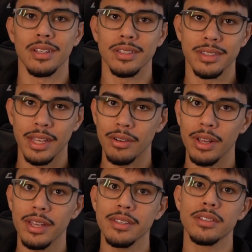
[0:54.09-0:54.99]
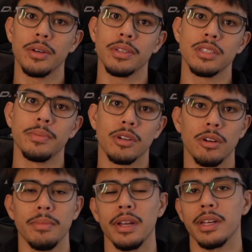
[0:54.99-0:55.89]
There is going to be
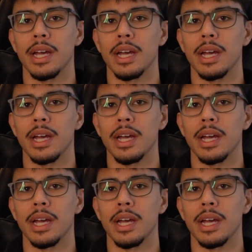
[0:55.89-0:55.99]
chromatic